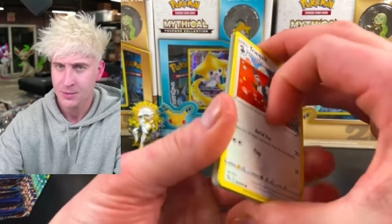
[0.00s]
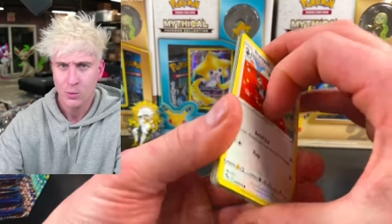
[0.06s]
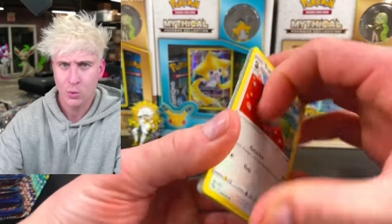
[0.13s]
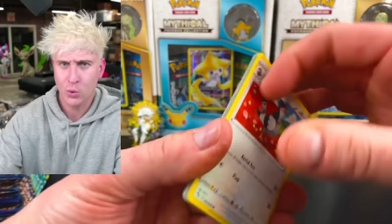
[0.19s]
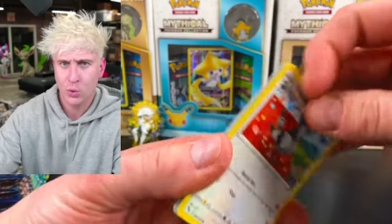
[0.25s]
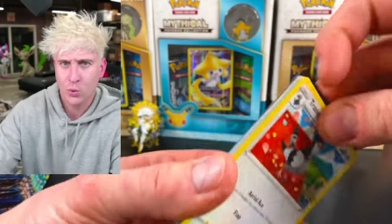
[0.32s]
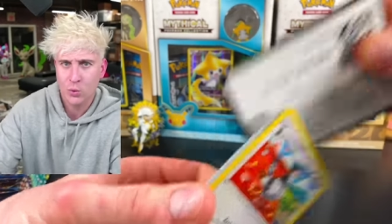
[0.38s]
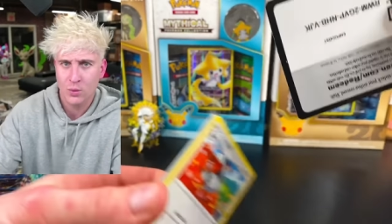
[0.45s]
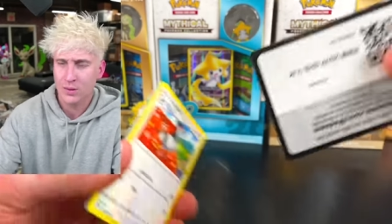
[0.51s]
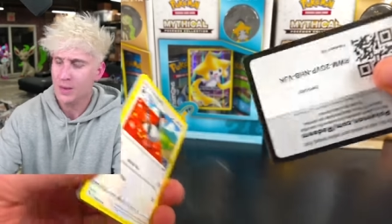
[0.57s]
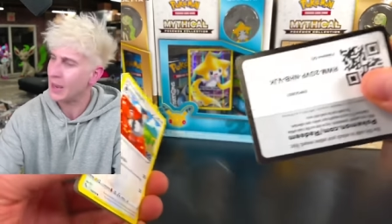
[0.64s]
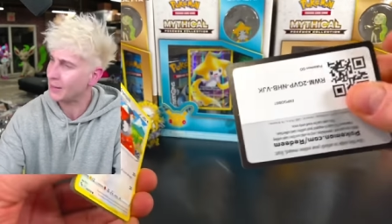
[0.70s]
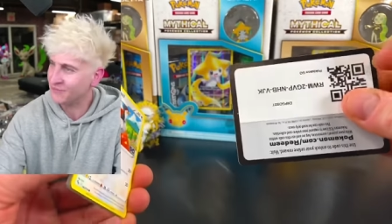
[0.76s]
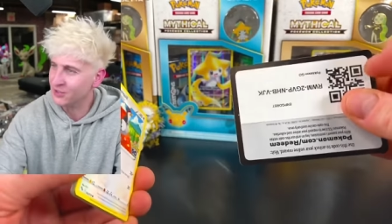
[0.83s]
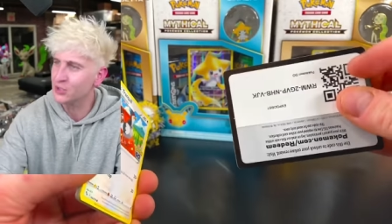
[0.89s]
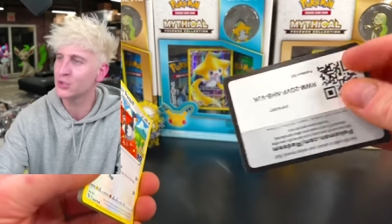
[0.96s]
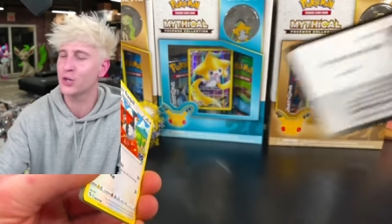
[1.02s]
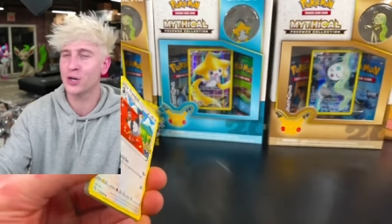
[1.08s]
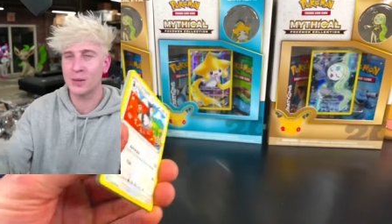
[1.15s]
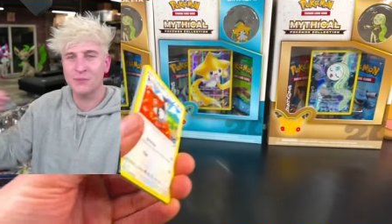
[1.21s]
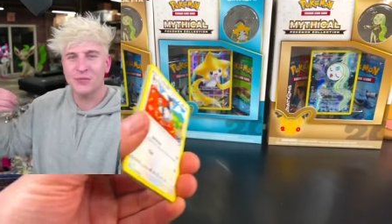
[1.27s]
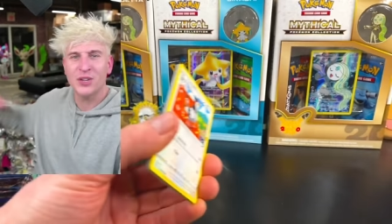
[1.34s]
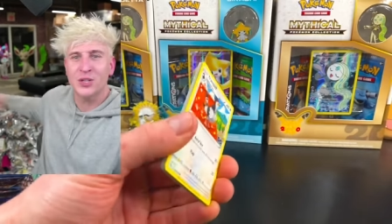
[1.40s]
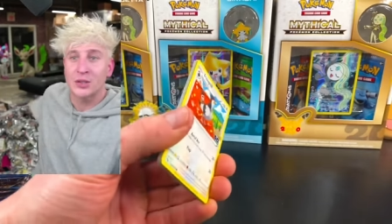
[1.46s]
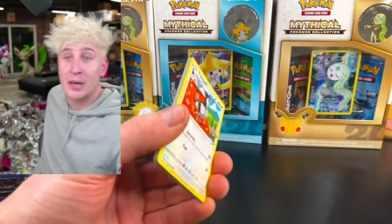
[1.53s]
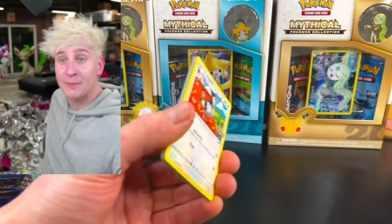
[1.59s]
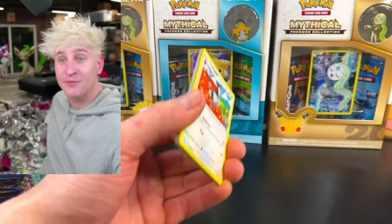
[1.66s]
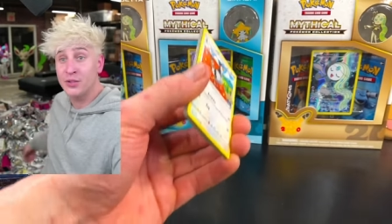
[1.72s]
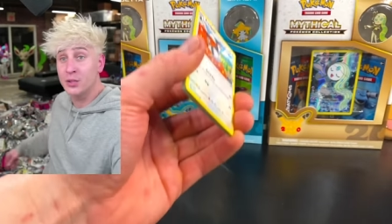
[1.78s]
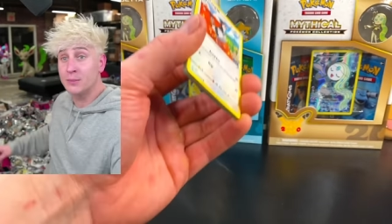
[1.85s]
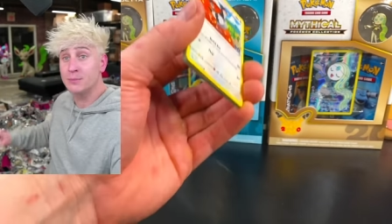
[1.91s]
Whew. I'm feeling good. I'm feeling. I'm
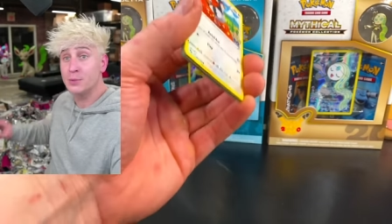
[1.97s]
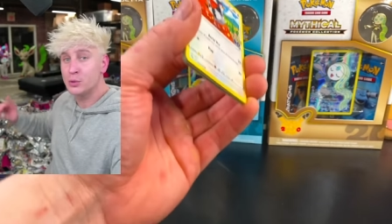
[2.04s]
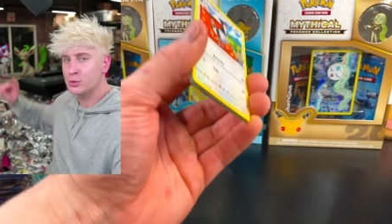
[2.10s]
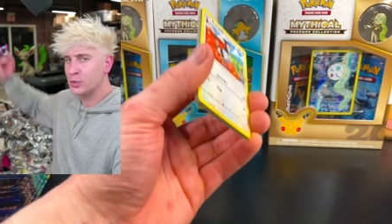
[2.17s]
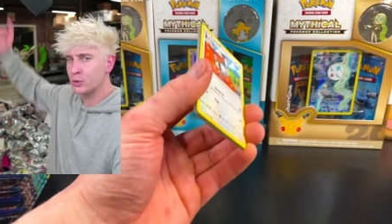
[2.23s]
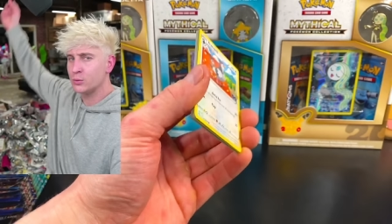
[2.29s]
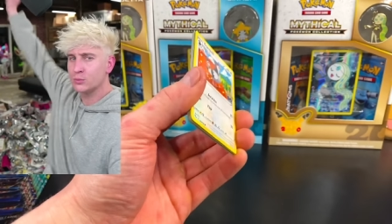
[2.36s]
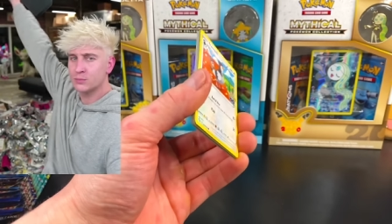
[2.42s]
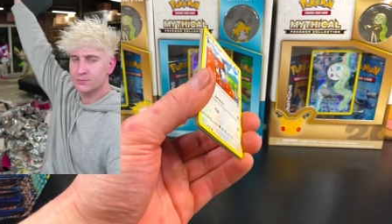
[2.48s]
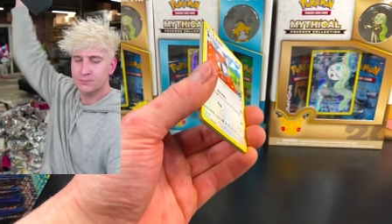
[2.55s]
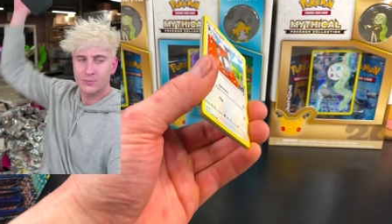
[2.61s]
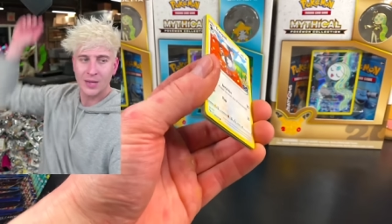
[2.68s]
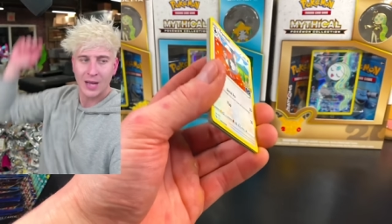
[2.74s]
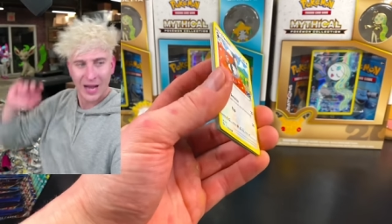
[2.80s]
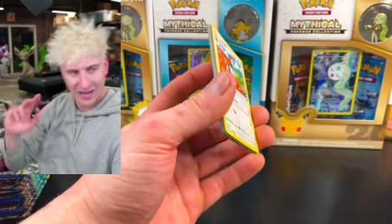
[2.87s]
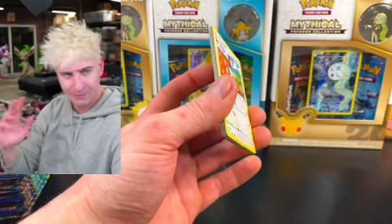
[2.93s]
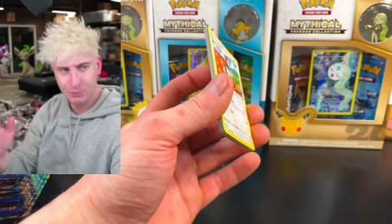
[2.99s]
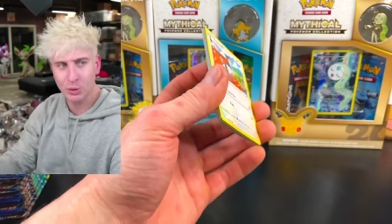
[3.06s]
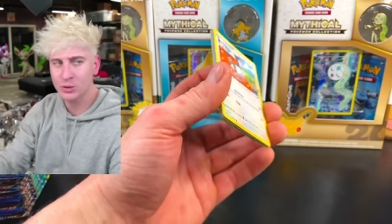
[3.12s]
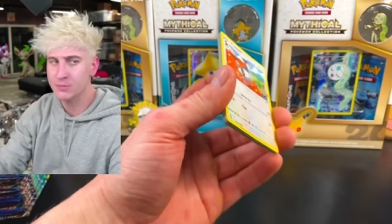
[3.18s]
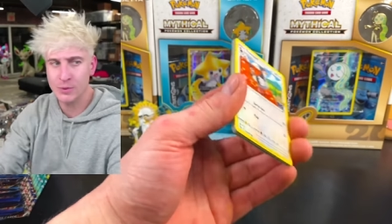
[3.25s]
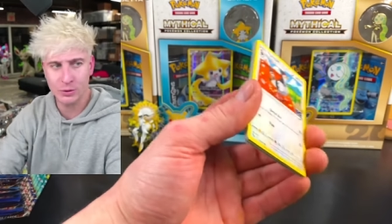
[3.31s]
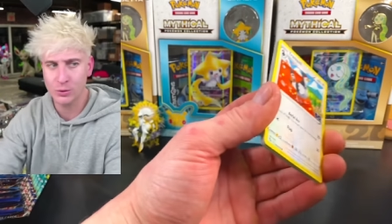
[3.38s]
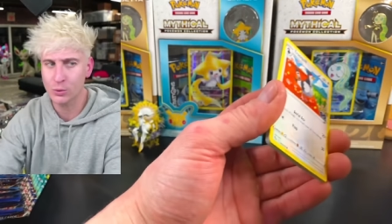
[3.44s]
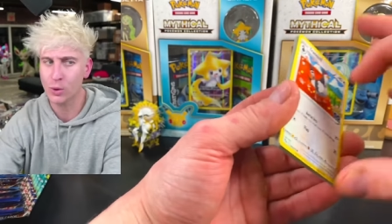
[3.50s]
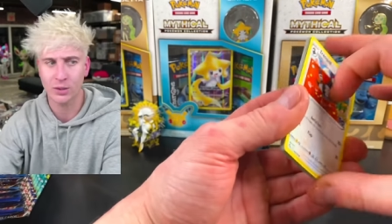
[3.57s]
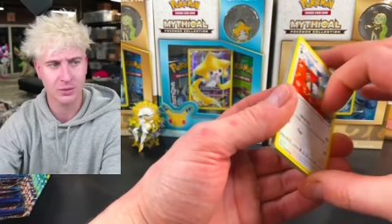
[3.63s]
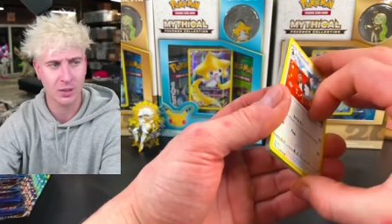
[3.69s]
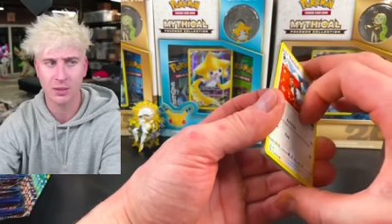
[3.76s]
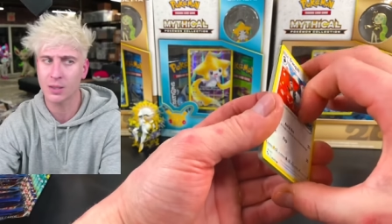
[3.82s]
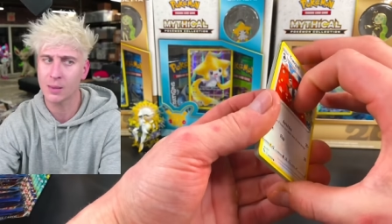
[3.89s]
feeling a Mewtwo. I pulled a Mewtwo
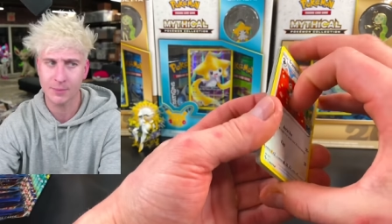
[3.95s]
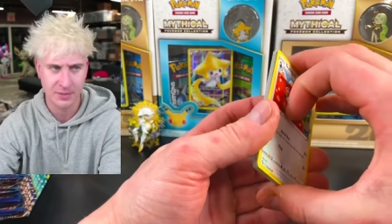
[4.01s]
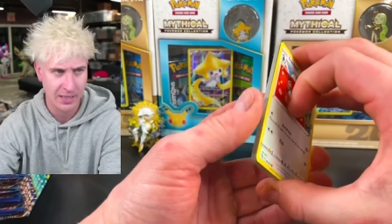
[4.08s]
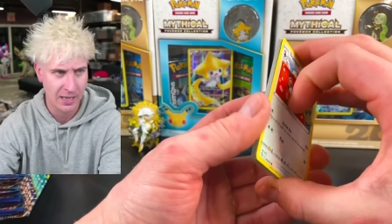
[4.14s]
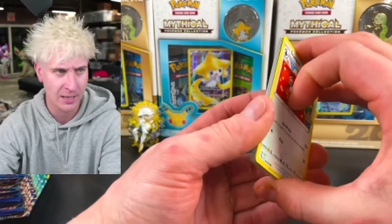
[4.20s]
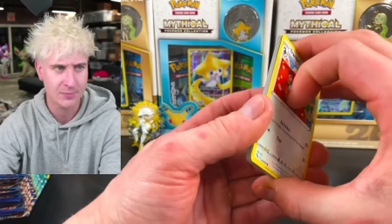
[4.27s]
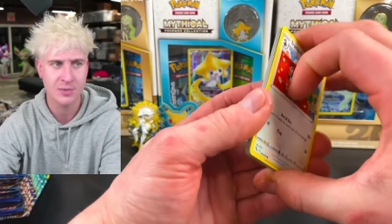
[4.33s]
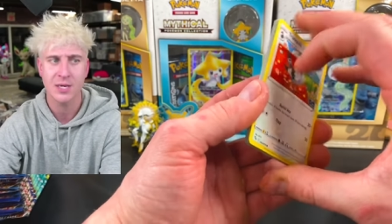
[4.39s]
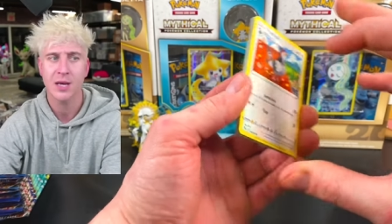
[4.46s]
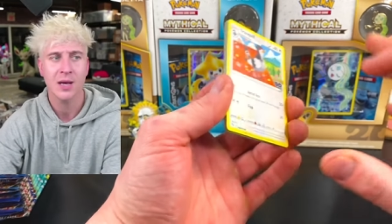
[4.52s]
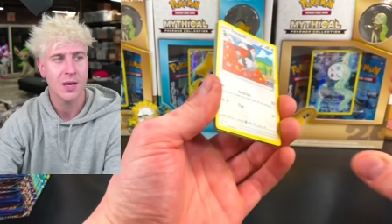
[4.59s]
Altar a couple times.